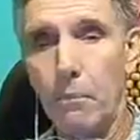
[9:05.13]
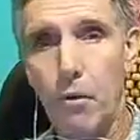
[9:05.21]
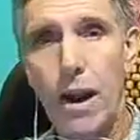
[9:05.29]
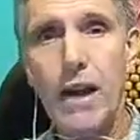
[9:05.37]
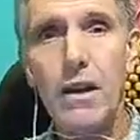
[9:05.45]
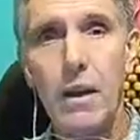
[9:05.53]

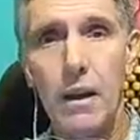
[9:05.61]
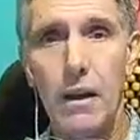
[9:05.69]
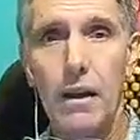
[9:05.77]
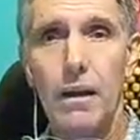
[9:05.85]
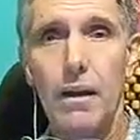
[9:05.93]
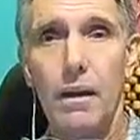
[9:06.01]
bread,
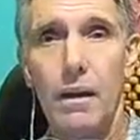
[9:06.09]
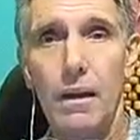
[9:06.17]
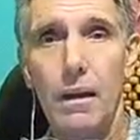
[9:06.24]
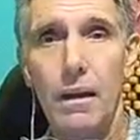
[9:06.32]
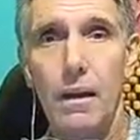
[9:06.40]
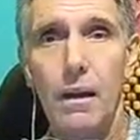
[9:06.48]

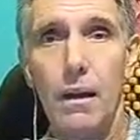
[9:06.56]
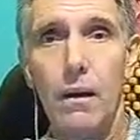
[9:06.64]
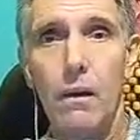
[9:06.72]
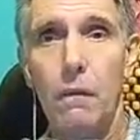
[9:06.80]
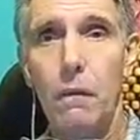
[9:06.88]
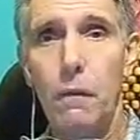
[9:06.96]

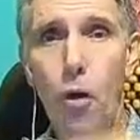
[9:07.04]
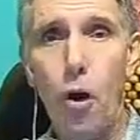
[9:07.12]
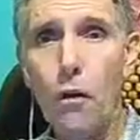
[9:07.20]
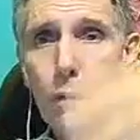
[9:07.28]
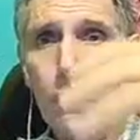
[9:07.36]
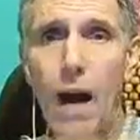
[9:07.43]

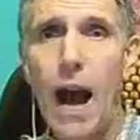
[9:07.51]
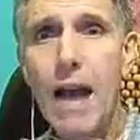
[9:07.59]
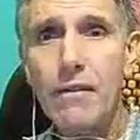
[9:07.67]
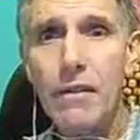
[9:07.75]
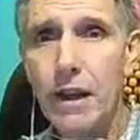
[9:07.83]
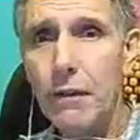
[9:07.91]
4 or
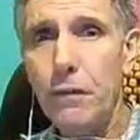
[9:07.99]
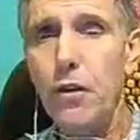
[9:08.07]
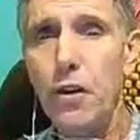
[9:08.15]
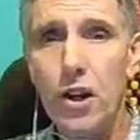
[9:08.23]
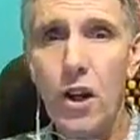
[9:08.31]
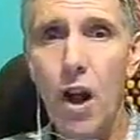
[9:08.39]
5
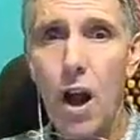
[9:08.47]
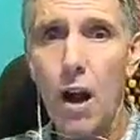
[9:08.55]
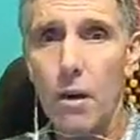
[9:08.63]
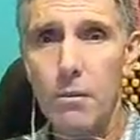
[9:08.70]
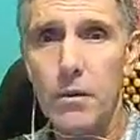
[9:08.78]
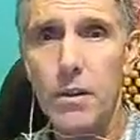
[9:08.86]
different
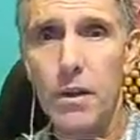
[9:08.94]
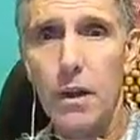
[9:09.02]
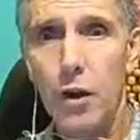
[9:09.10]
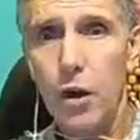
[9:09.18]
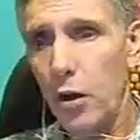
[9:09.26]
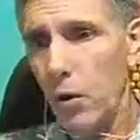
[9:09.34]
carbs,
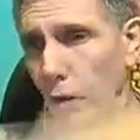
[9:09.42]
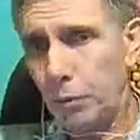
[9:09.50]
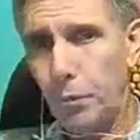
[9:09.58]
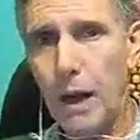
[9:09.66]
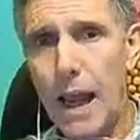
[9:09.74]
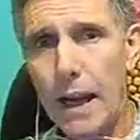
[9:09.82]

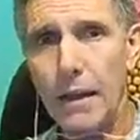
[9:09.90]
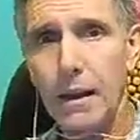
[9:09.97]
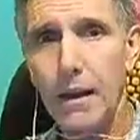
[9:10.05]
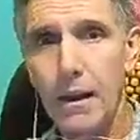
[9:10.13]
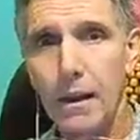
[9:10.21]
huge plate,